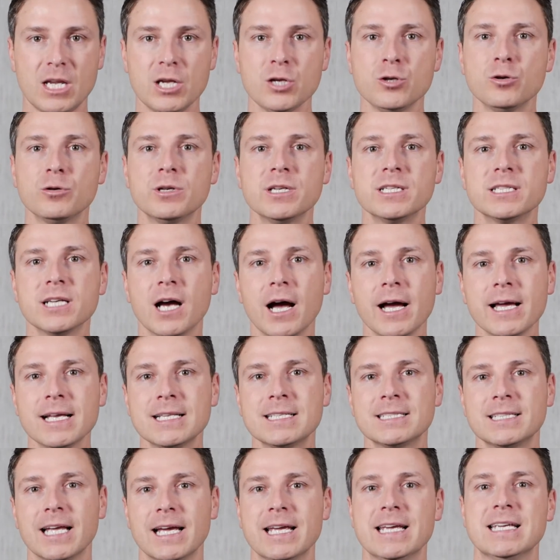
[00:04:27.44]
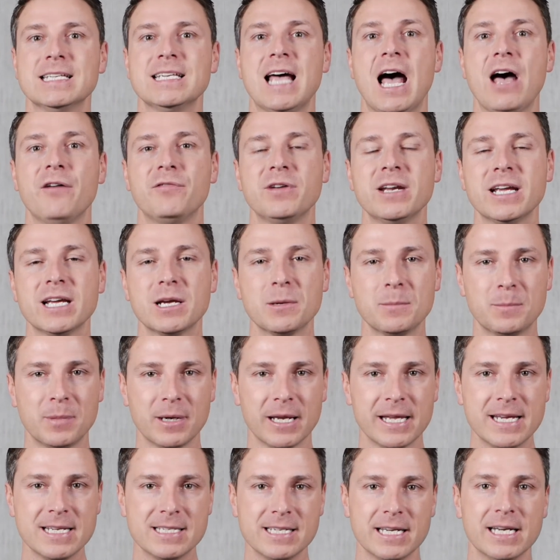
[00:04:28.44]
Your desired state is having it
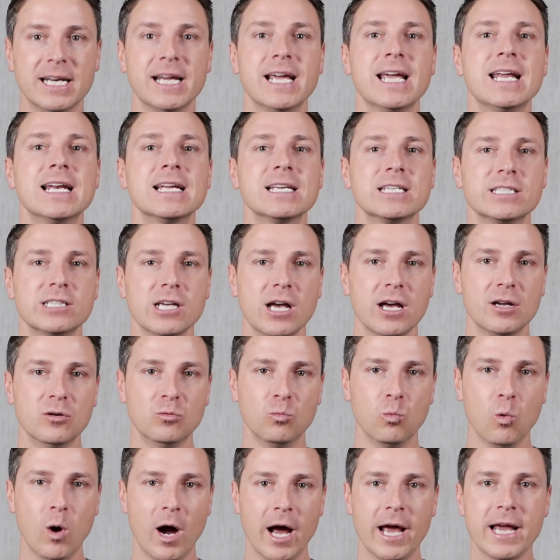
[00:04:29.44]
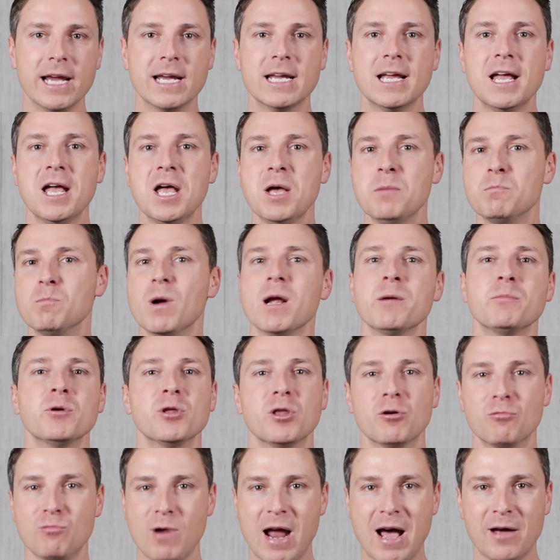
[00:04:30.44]
completed in a certain way, maybe
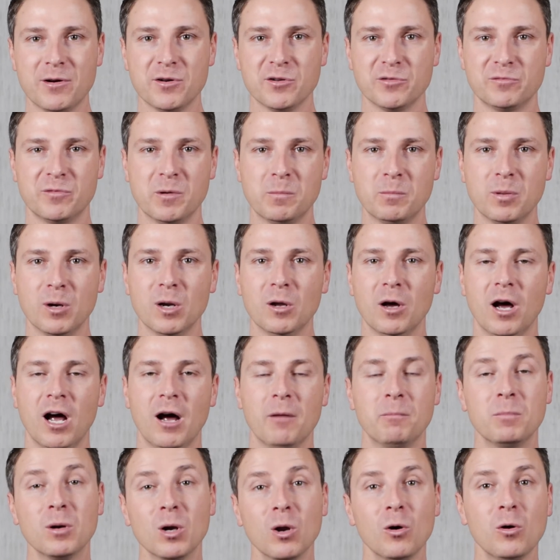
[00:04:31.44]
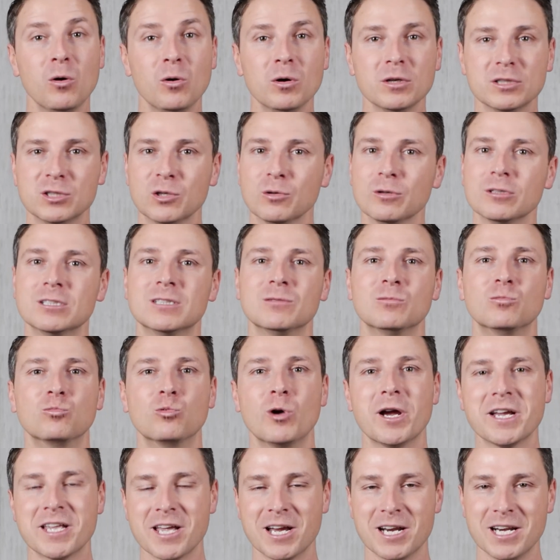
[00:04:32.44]
with a round of applause or some
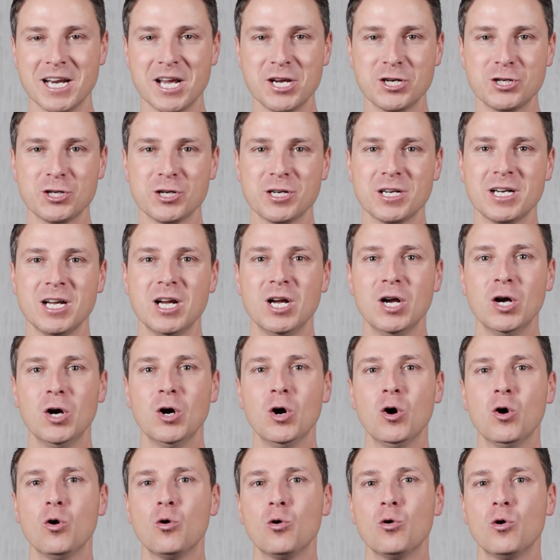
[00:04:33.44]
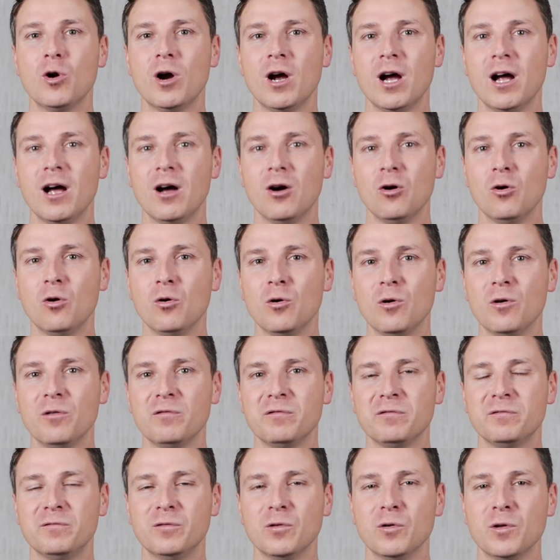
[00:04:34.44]
recognition, or
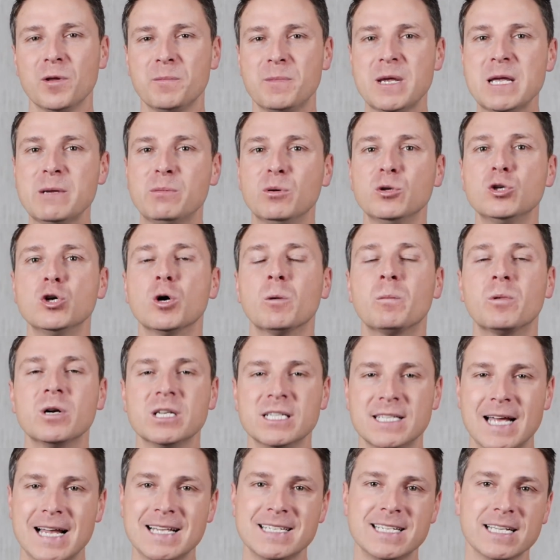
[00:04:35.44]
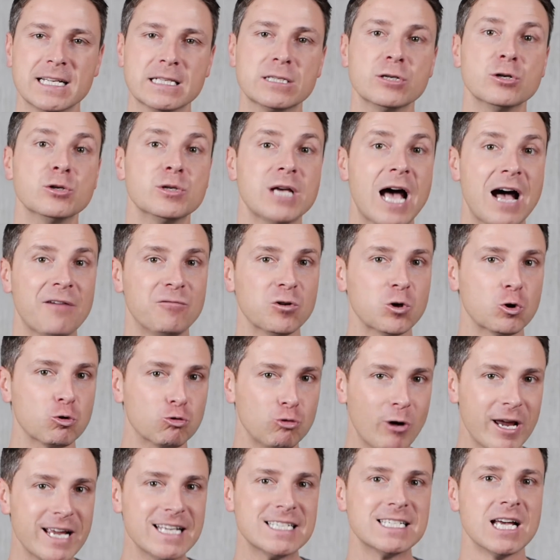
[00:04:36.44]
for the people you're presenting to have a
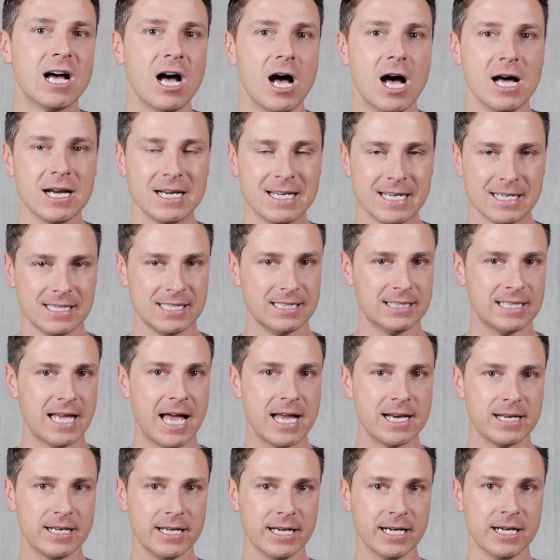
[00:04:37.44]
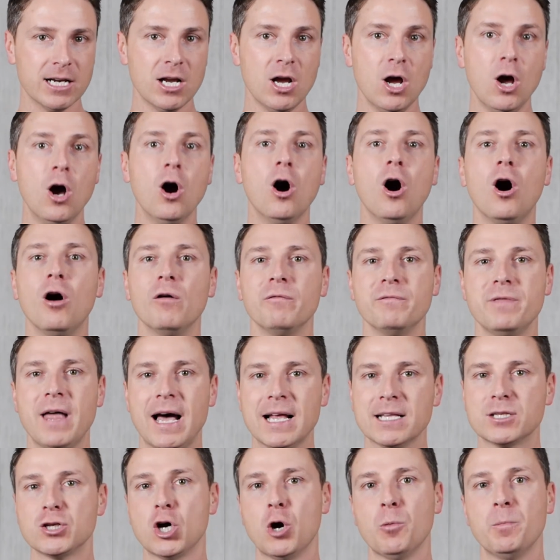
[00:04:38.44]
greater understanding of
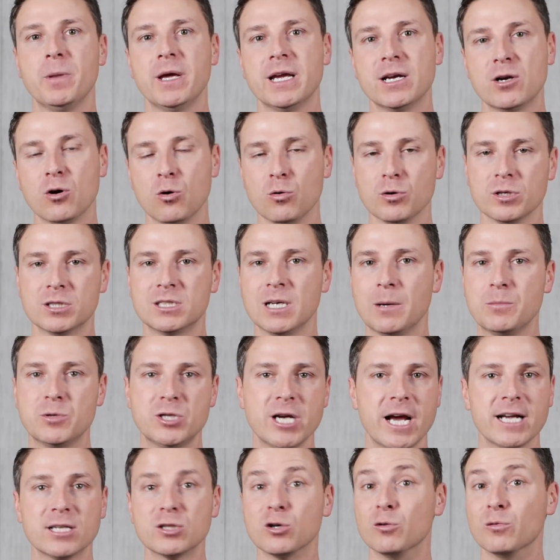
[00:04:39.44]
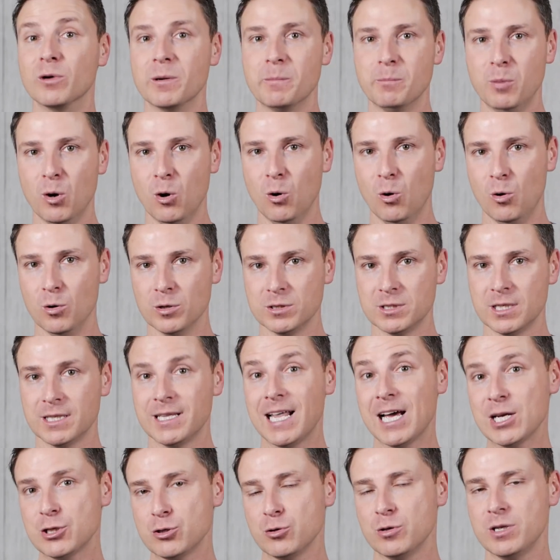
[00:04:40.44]
that topic or subject or report.
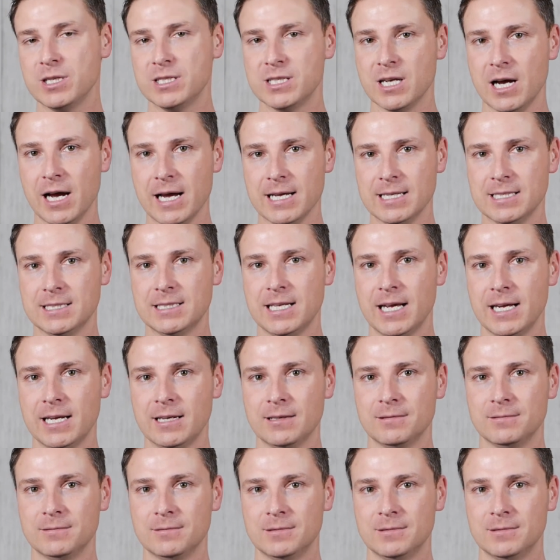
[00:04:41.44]
That's your desired state.